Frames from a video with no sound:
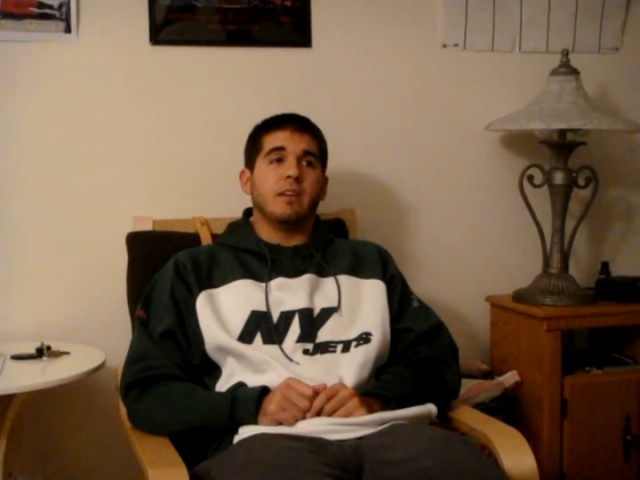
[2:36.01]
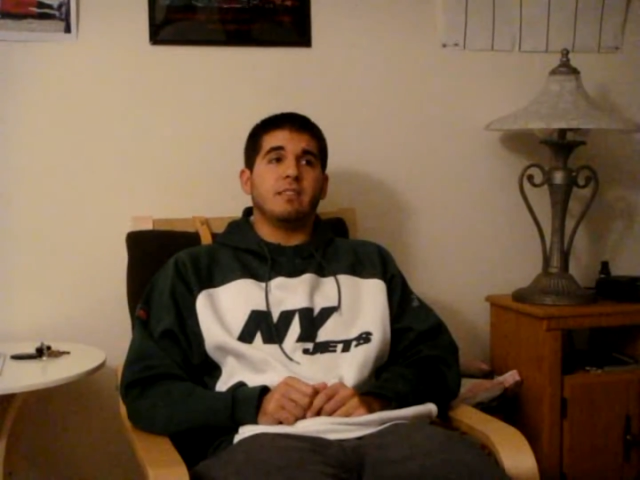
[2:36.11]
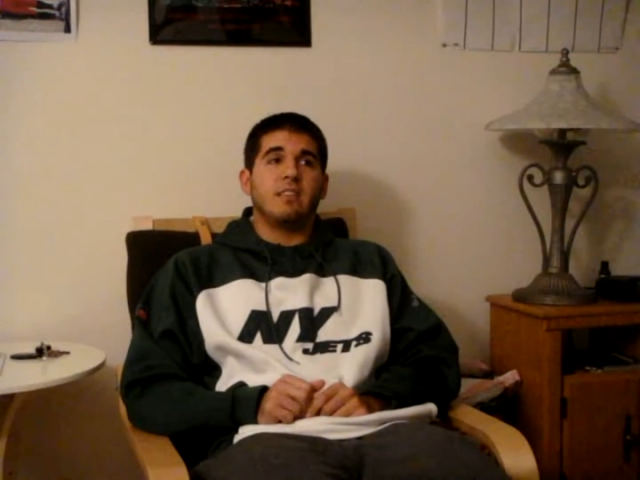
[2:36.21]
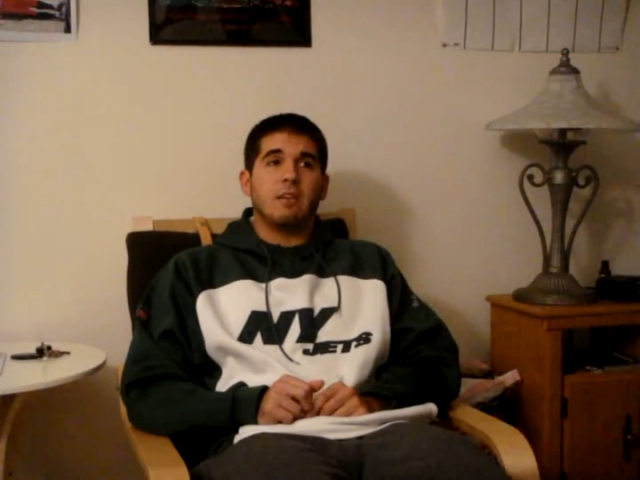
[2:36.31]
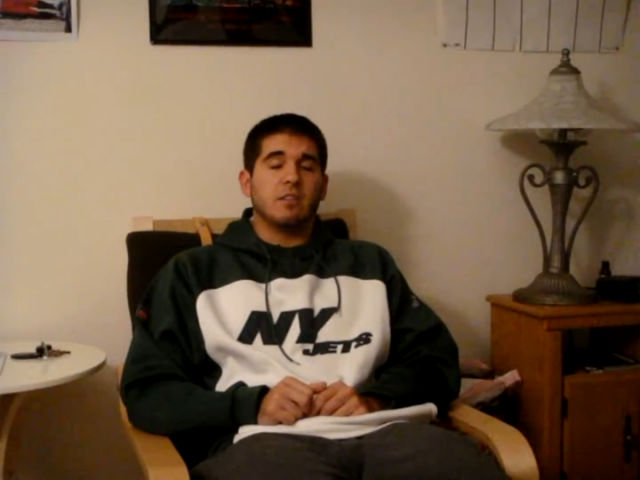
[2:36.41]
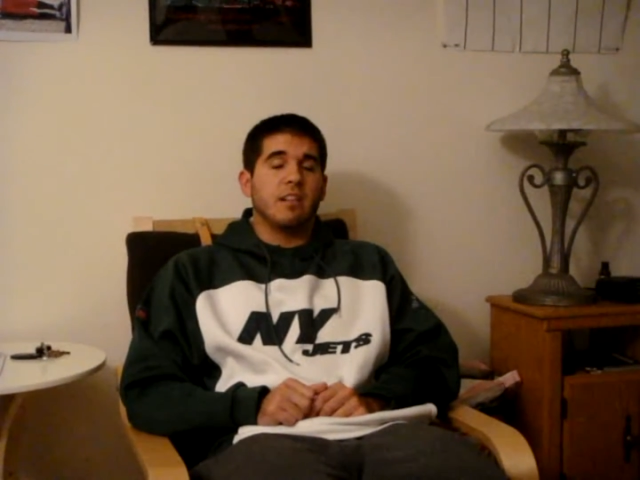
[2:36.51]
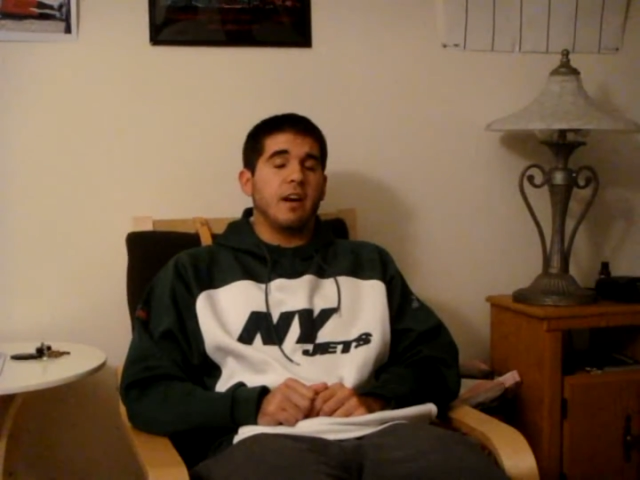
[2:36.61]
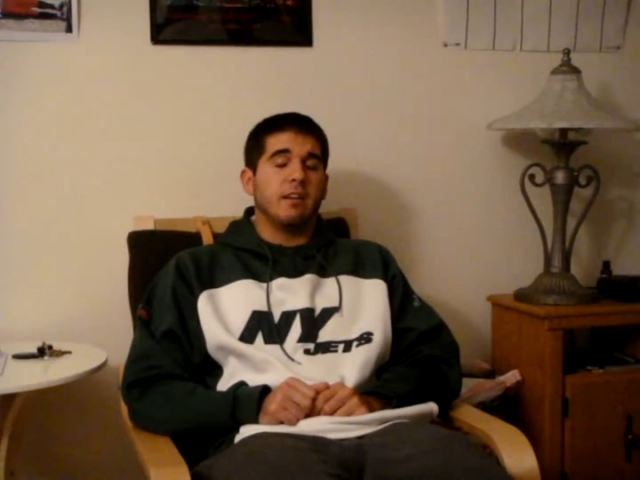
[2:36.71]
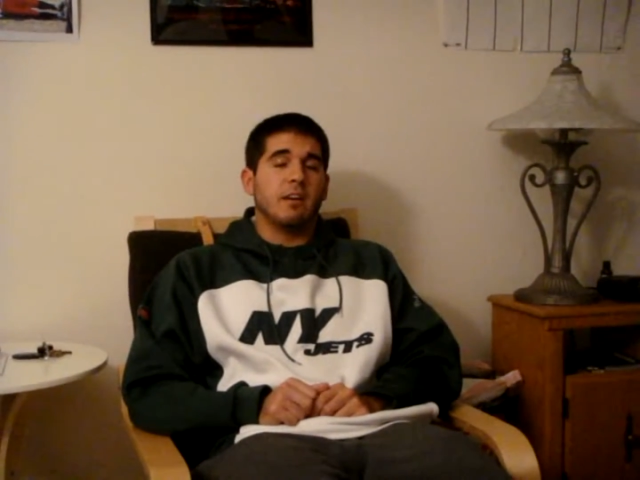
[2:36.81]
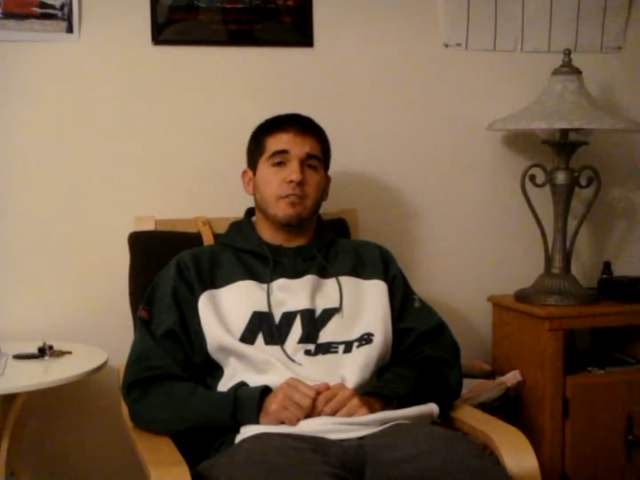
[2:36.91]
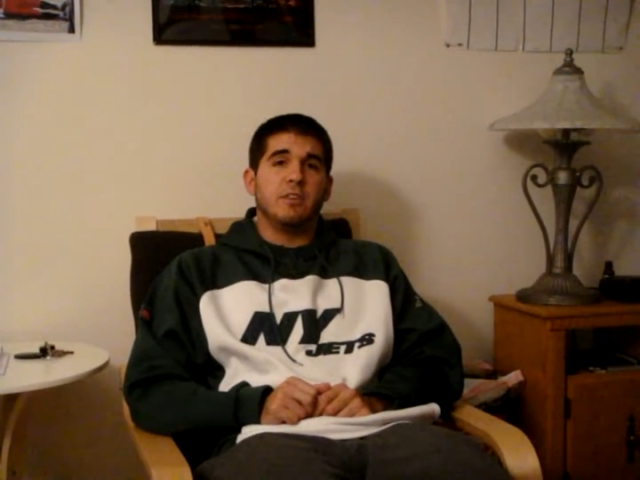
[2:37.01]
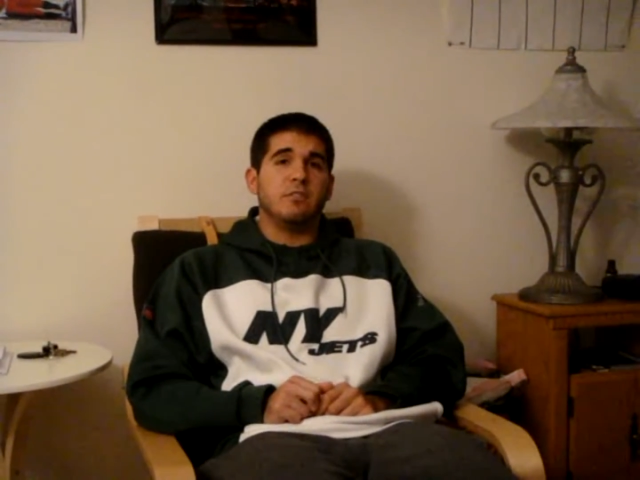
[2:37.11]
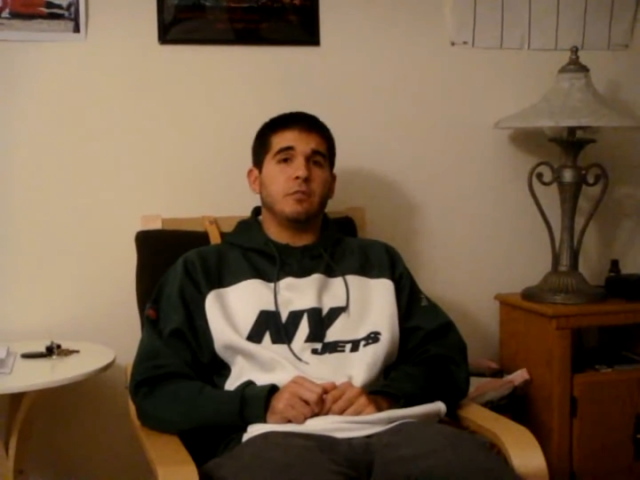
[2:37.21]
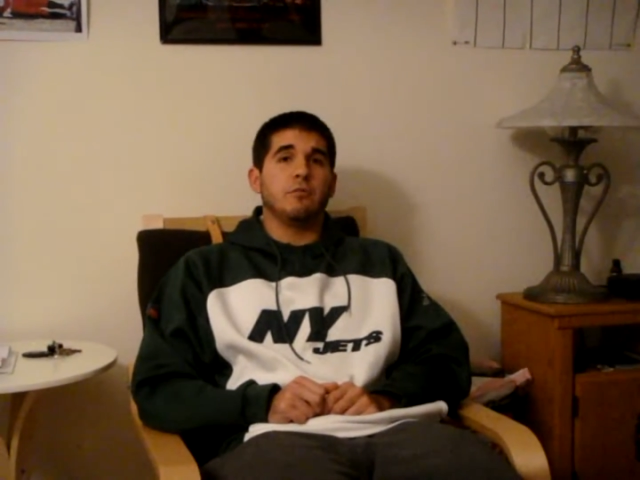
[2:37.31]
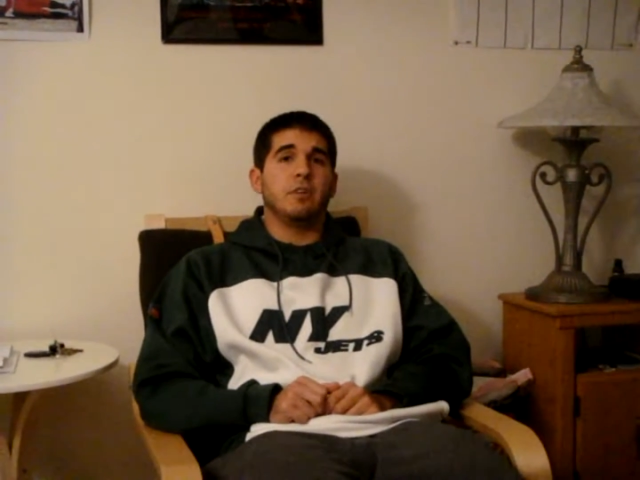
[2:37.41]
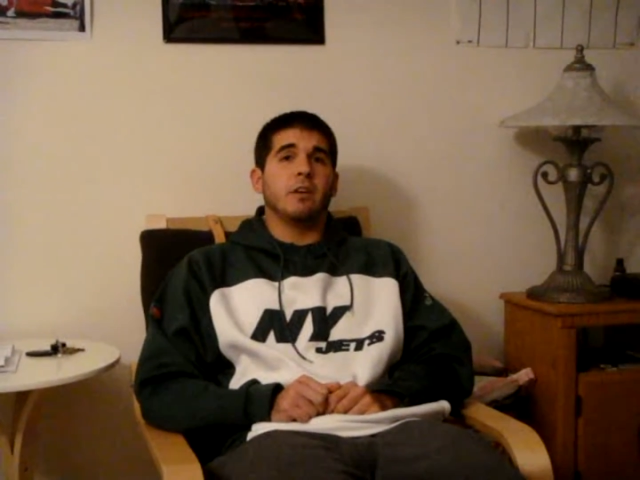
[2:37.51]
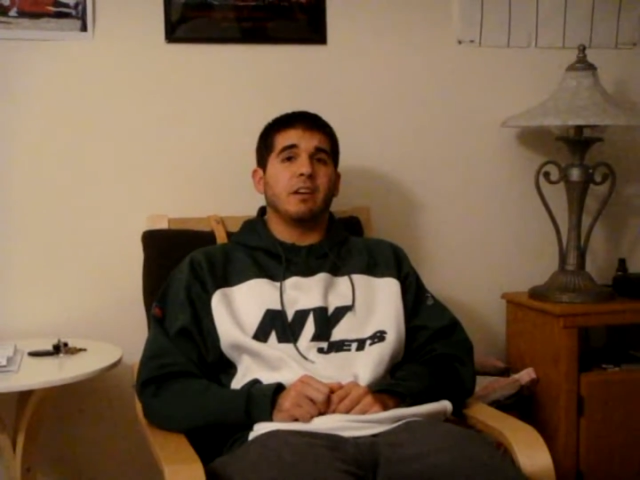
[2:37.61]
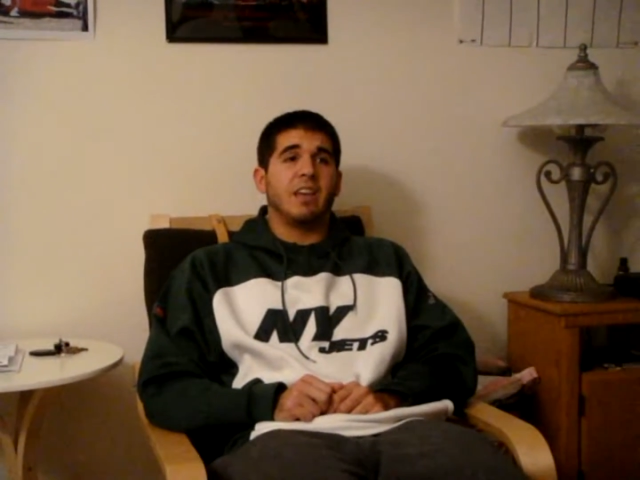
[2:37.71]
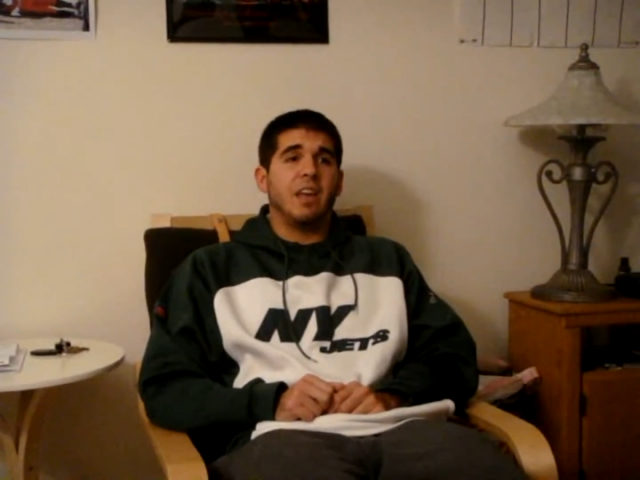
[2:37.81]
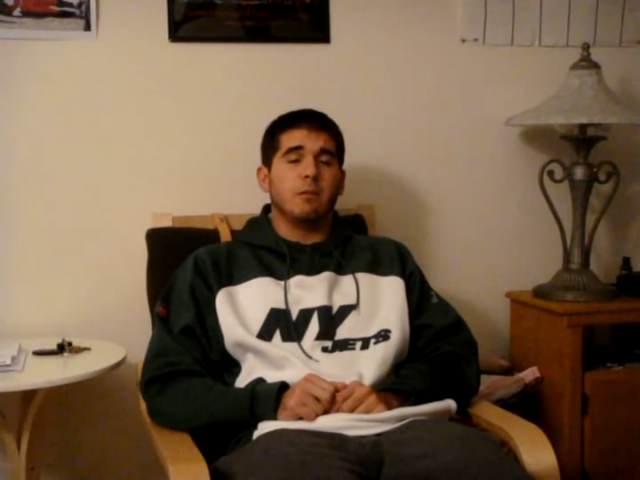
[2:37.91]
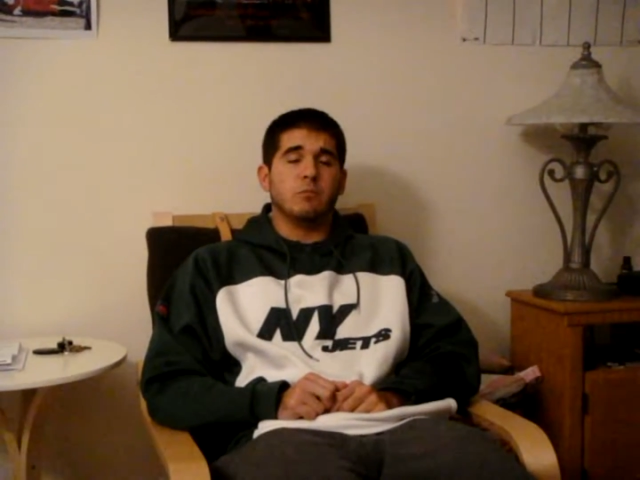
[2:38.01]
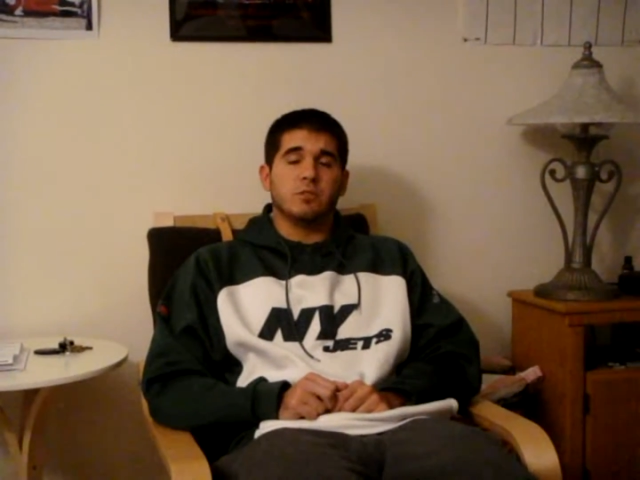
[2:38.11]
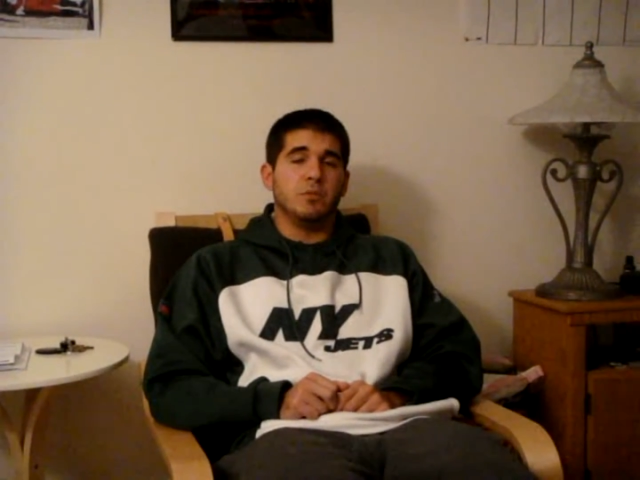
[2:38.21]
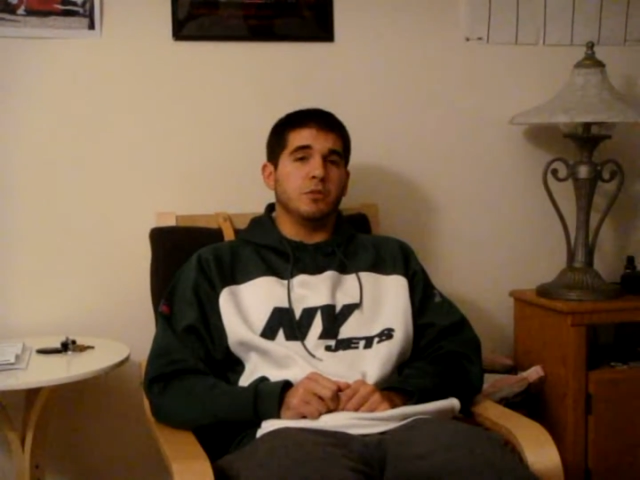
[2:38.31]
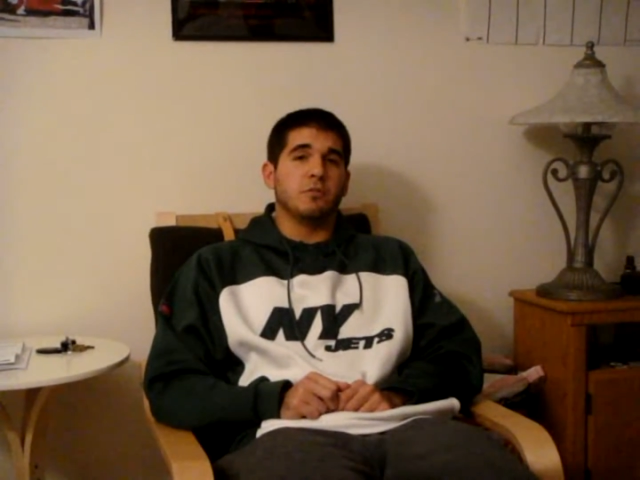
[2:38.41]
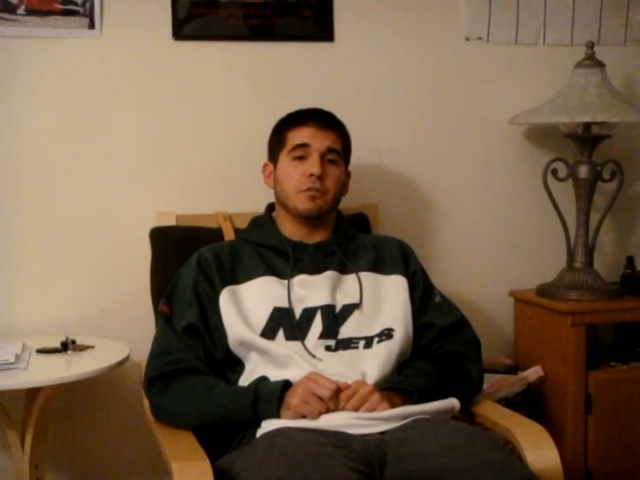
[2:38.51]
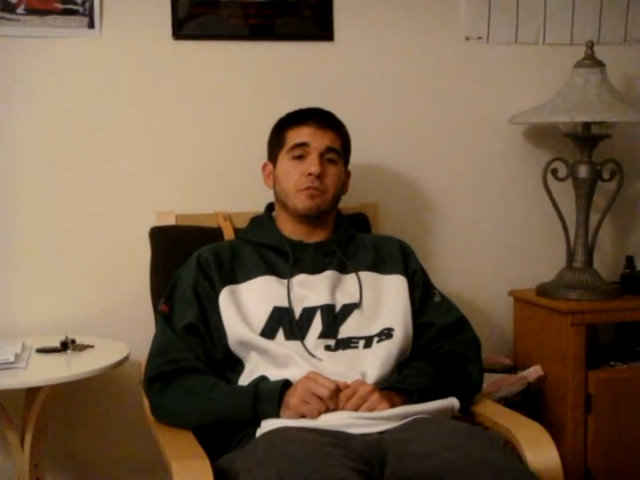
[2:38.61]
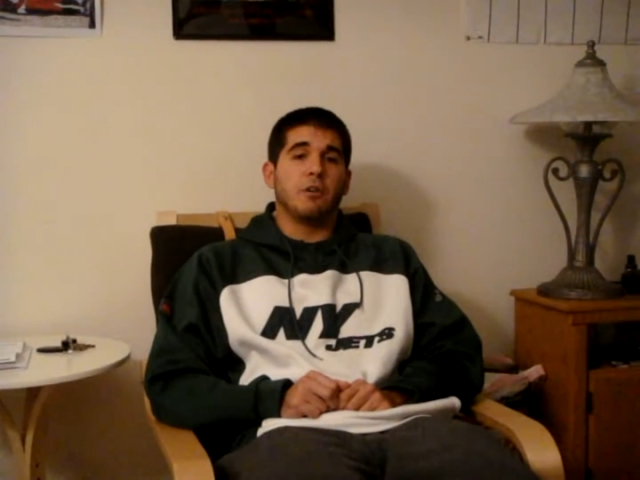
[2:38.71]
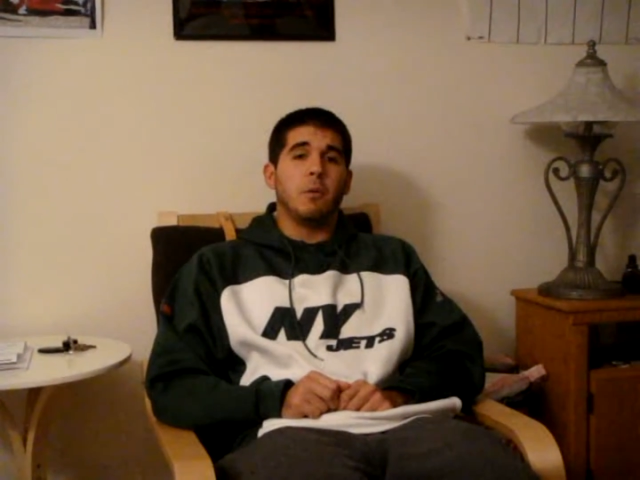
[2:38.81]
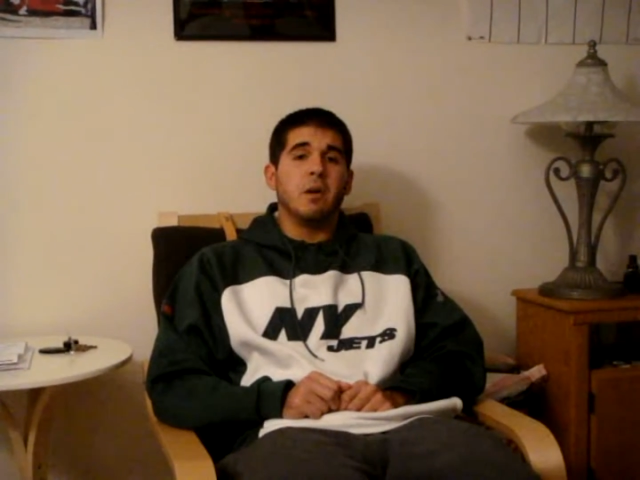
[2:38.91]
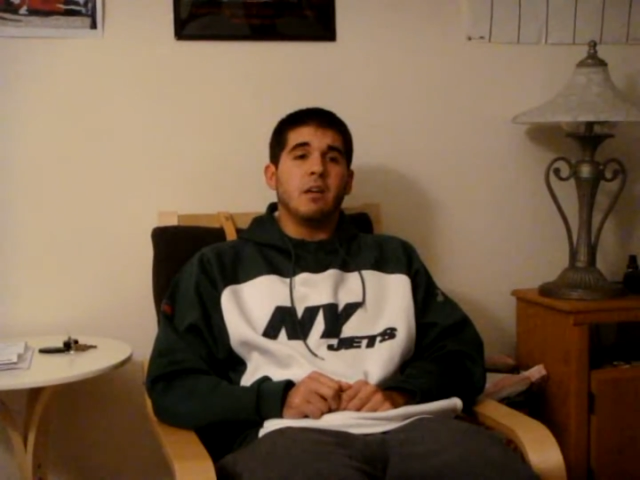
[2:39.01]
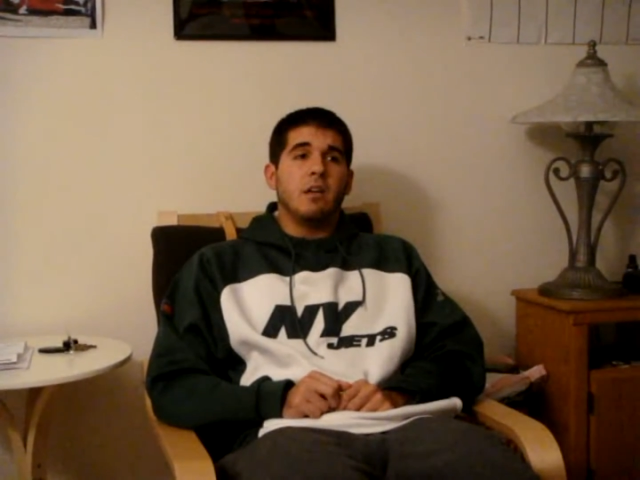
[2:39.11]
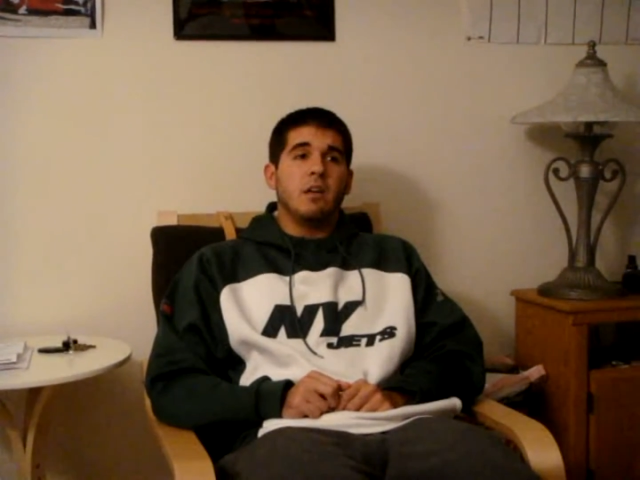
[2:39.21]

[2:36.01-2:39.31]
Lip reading: Hit David Clowney on a 53-yard gain. It was a beautiful throw.